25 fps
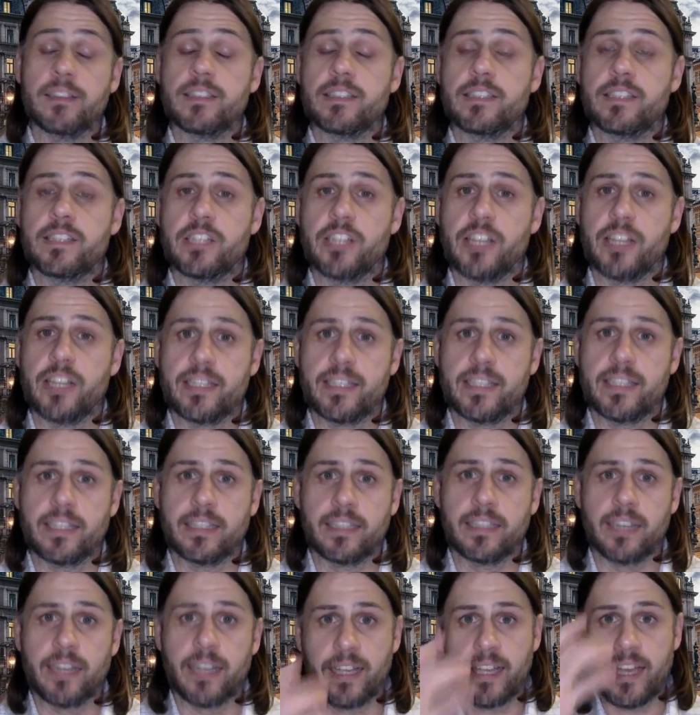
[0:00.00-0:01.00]
suggesting
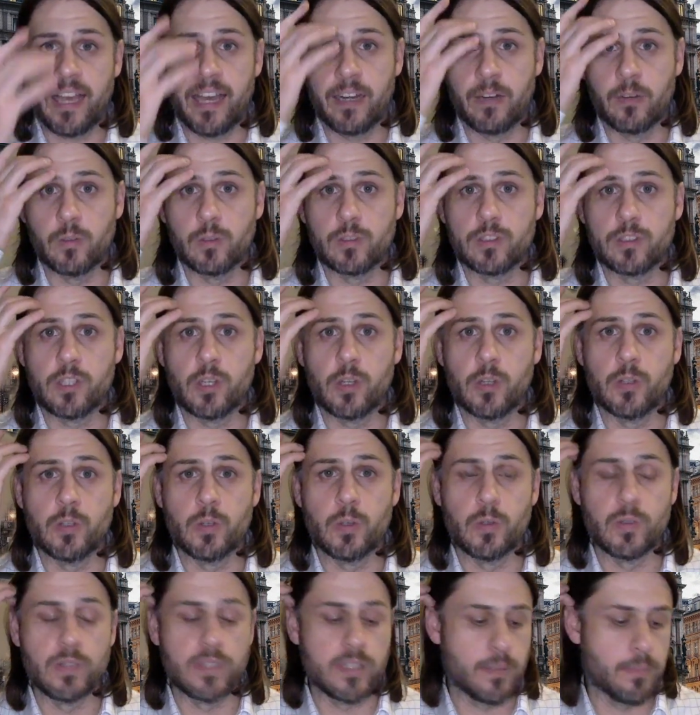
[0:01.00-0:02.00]
that it can also
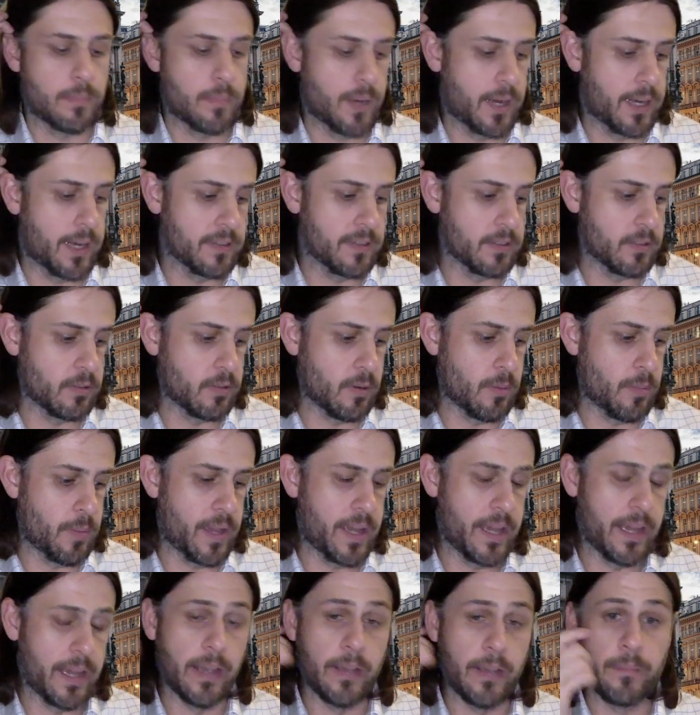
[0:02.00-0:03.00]
do some myelin
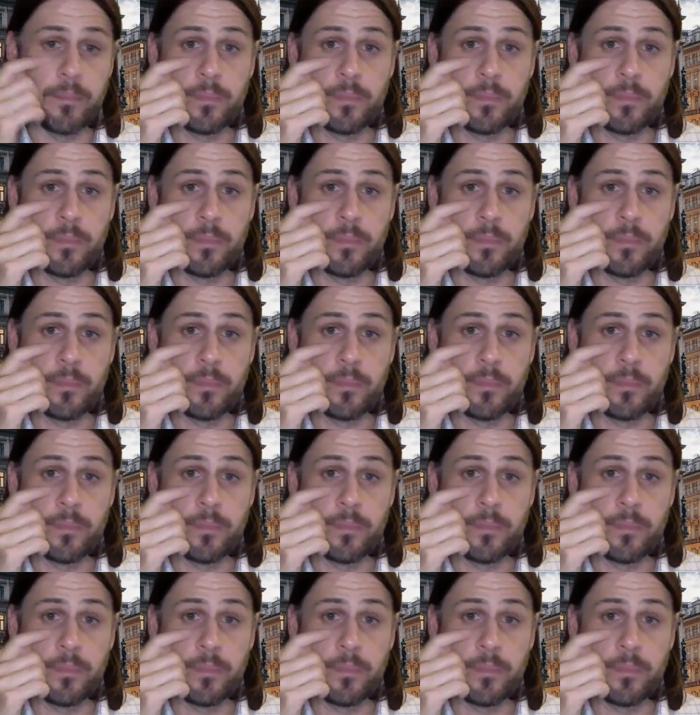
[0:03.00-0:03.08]
repair.